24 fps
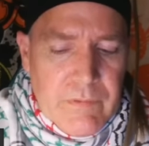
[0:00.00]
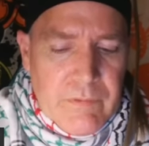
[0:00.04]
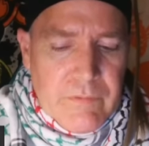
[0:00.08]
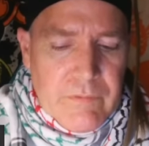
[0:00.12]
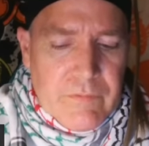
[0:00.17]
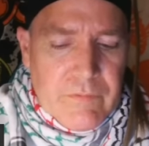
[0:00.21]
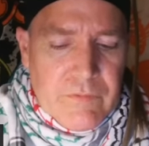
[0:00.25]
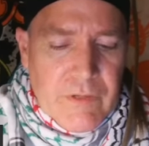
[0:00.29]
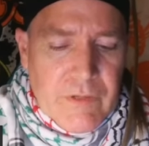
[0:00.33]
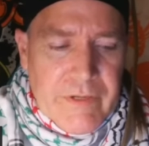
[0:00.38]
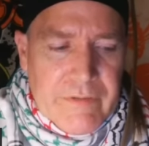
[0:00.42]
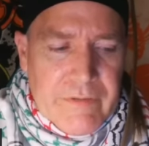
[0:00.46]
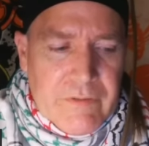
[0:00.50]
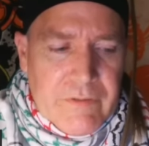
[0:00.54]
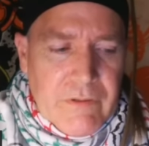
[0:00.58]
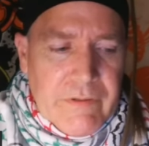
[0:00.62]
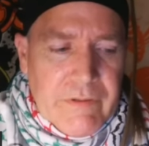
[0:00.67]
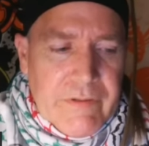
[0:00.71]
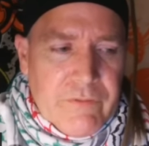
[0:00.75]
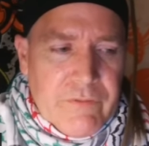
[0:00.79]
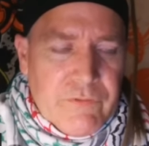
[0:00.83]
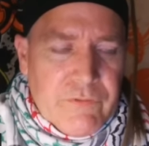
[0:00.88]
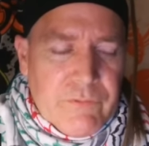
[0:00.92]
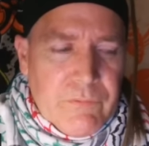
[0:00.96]

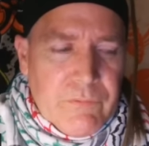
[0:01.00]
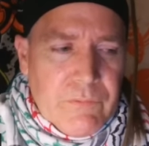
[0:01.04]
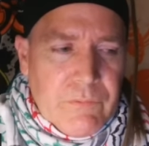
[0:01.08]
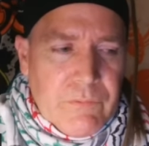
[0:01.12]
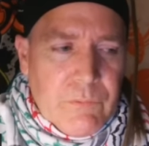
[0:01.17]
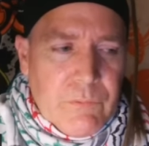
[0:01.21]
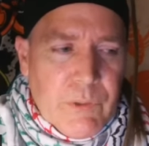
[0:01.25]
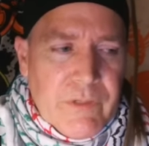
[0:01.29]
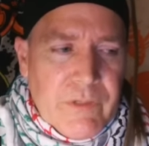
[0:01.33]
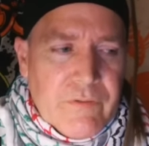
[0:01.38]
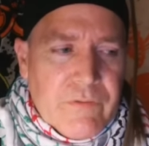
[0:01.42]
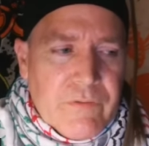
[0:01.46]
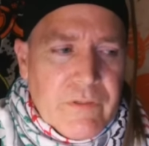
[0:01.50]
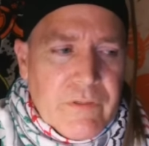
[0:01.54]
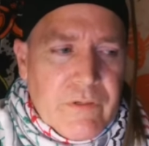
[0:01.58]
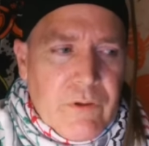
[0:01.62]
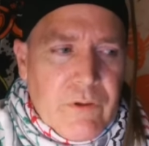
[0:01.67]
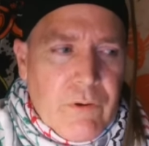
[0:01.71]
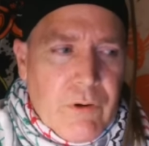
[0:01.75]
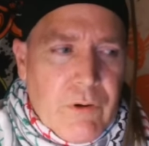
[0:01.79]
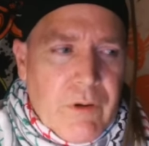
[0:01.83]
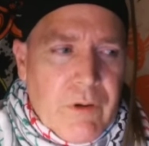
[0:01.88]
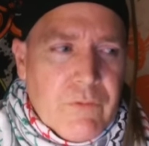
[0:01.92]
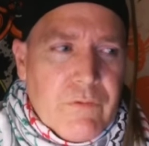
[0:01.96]
zeitgeist was the
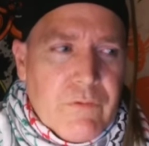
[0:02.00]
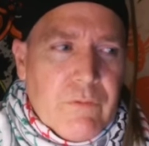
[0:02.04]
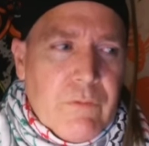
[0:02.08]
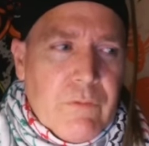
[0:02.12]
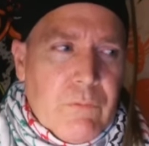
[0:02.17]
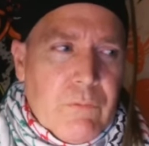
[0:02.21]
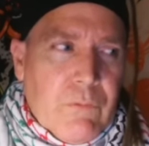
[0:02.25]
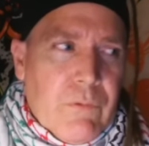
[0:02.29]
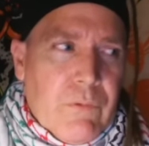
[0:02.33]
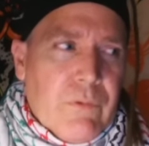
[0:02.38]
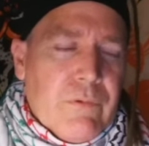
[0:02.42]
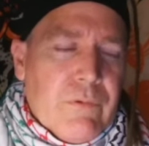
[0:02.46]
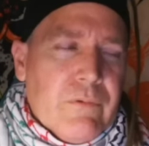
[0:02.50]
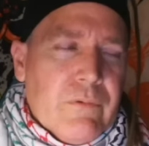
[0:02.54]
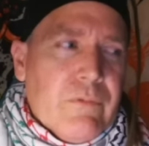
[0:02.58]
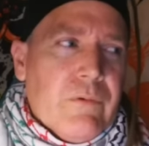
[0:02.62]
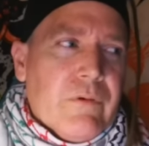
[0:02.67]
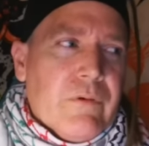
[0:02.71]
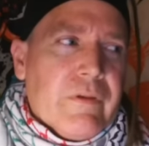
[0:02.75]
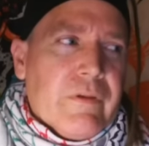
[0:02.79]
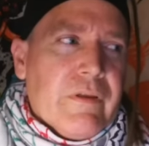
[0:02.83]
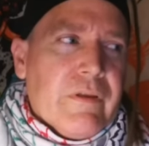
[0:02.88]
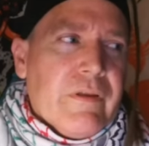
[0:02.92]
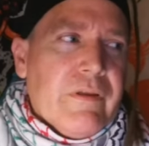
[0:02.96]
cause of the war,
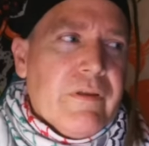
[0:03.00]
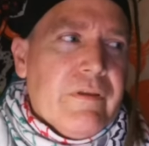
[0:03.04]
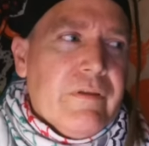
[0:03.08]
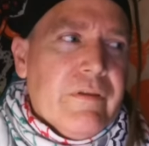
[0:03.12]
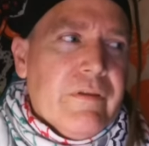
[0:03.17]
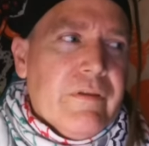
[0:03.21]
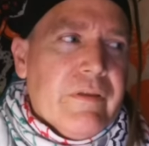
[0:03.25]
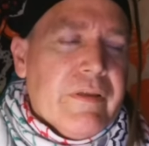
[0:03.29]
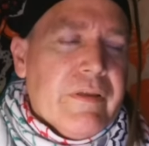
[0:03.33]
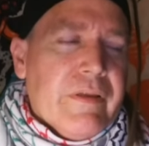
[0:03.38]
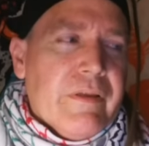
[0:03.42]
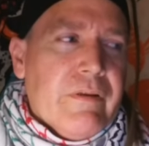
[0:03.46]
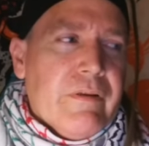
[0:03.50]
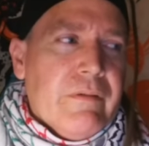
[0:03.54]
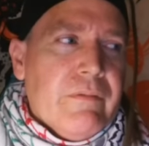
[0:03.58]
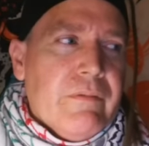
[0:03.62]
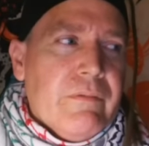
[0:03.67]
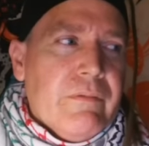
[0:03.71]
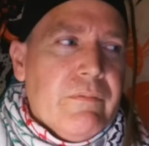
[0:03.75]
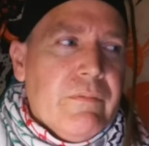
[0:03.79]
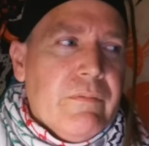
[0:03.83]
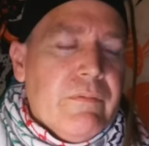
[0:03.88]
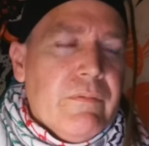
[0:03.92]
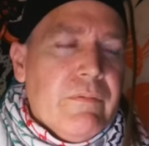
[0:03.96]
okay?
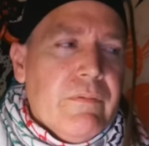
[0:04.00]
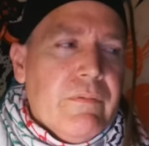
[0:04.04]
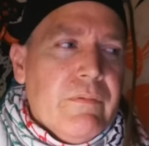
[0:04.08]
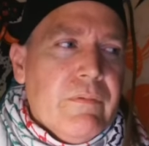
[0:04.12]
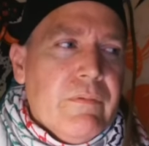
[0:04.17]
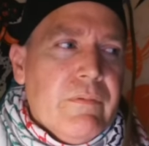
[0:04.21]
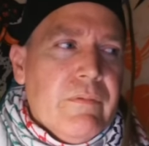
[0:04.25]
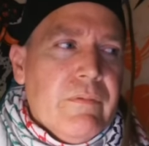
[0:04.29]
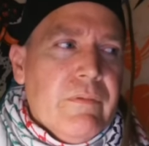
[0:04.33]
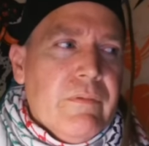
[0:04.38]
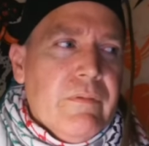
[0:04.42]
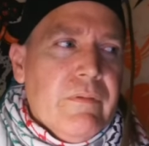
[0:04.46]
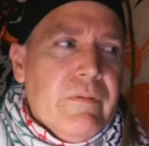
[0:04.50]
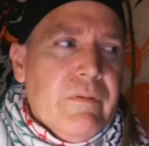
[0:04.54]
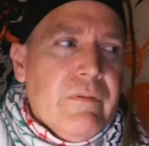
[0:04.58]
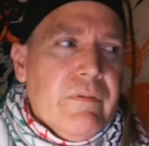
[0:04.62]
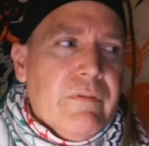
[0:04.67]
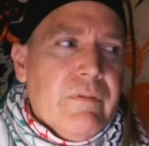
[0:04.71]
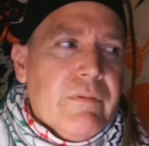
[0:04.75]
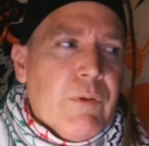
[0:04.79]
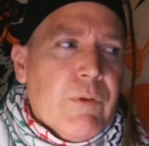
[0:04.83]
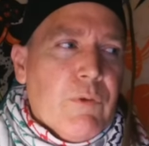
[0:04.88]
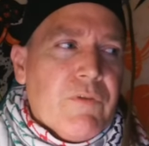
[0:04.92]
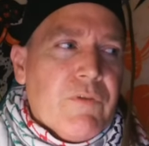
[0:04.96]
And
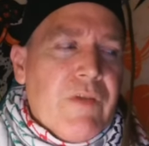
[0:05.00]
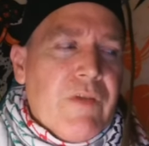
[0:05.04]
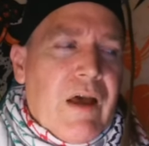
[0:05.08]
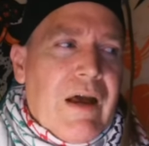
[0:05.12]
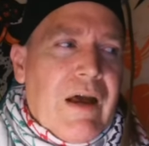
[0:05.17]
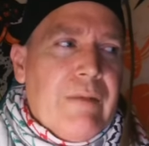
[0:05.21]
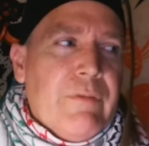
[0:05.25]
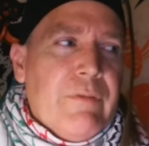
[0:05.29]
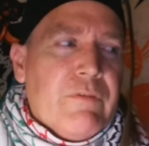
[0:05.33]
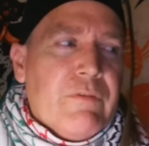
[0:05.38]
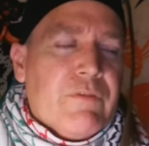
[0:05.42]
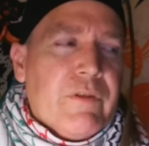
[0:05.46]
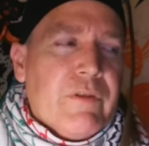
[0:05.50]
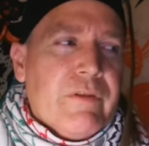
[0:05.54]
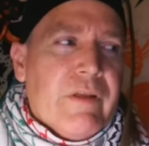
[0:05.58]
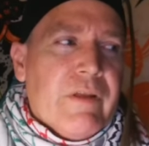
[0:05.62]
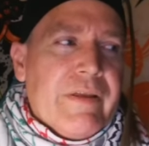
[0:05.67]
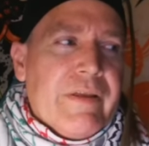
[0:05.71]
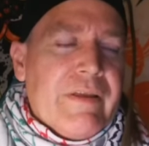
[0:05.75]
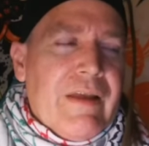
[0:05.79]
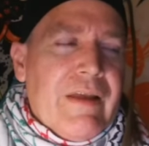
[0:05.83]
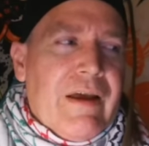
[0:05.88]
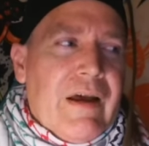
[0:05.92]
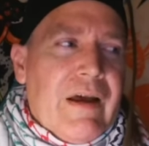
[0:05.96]
there was obviously
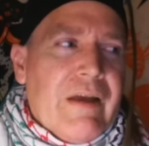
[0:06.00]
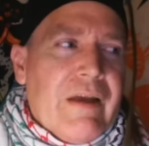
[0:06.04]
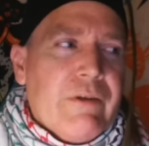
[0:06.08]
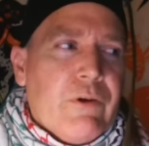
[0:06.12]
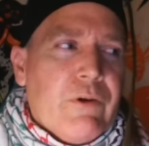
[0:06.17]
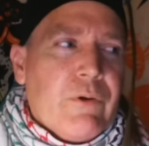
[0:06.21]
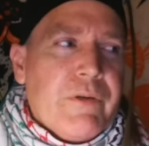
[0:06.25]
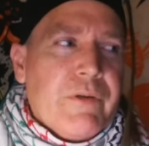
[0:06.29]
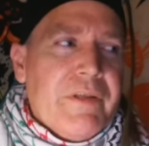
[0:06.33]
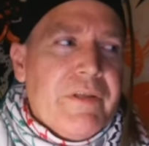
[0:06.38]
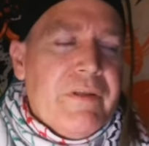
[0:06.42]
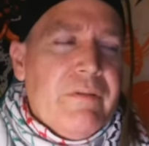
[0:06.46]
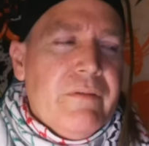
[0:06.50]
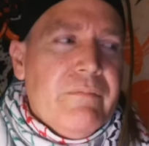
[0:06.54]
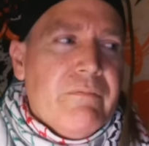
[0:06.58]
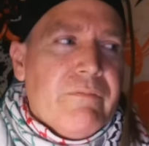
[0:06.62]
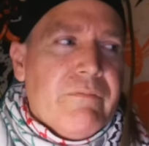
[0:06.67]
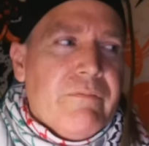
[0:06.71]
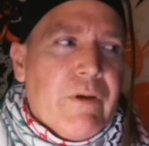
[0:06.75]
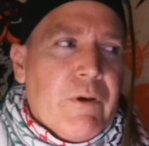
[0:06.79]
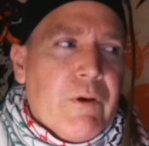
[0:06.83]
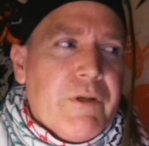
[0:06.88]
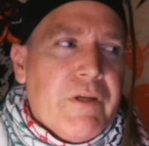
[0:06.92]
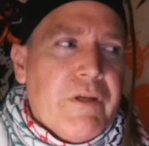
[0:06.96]
like concrete
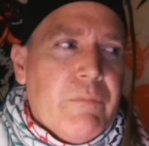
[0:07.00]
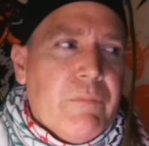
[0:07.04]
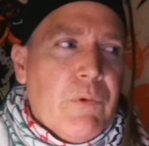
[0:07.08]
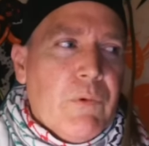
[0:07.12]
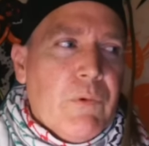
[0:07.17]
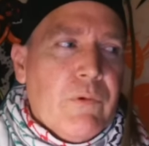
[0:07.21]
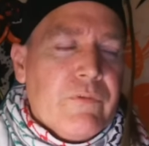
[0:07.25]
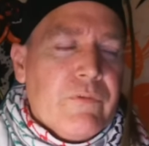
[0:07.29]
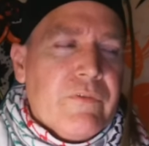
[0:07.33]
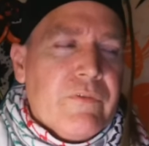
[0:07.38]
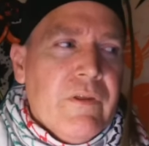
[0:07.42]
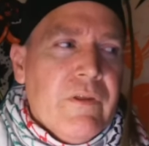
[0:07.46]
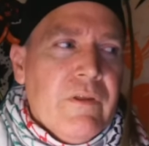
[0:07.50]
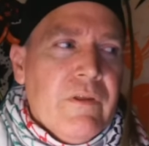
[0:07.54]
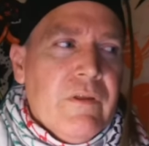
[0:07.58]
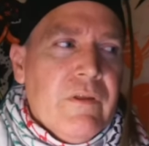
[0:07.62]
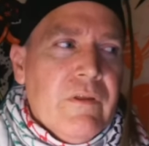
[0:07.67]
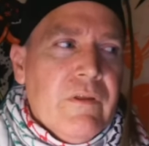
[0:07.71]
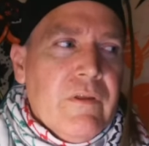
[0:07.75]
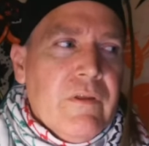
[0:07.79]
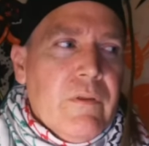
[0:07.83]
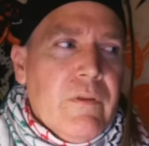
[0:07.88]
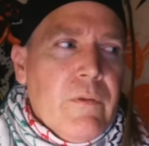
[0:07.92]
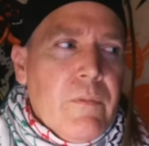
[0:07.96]
variables,
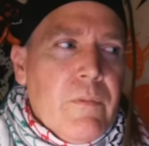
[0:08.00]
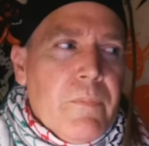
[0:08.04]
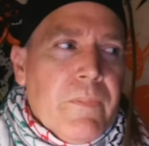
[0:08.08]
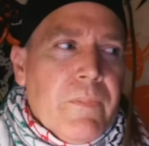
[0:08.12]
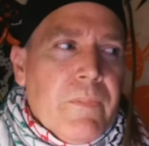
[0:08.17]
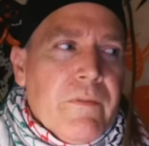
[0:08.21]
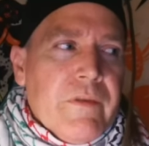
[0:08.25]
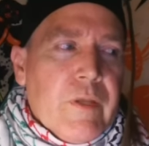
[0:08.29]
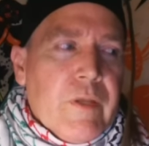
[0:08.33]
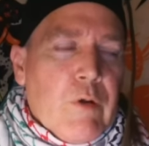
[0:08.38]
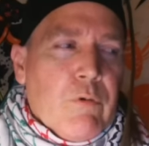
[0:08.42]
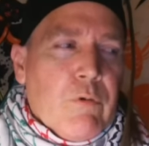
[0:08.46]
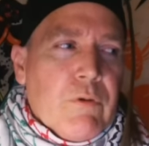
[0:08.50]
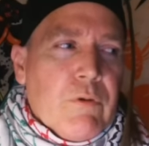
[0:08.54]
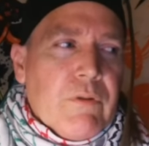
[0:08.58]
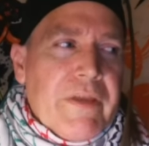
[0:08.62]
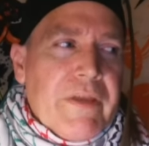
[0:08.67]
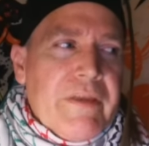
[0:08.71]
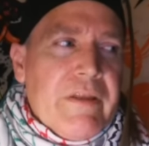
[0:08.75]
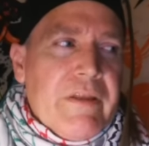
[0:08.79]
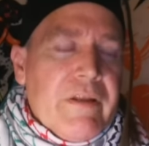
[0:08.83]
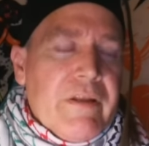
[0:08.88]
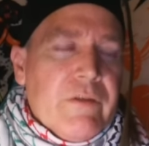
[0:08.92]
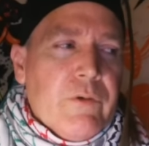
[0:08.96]

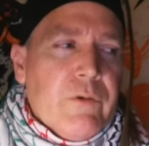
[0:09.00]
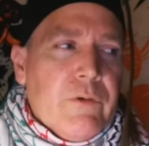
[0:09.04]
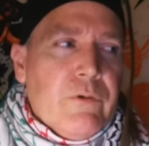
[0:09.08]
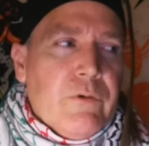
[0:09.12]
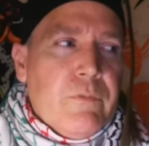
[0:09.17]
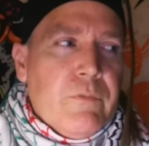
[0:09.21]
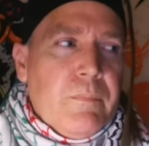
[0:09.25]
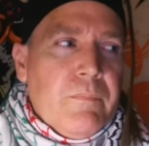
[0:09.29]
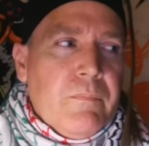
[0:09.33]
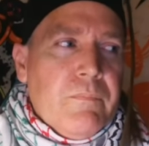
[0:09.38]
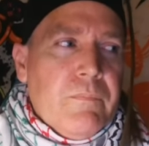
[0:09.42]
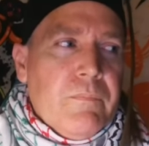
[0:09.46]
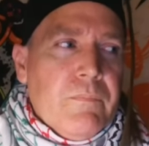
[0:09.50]
relating to